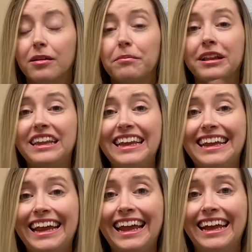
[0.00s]

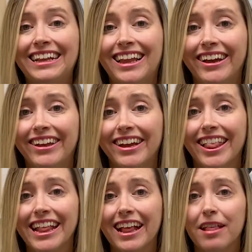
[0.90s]
complete a client
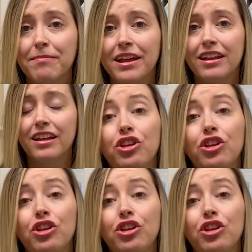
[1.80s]
assessment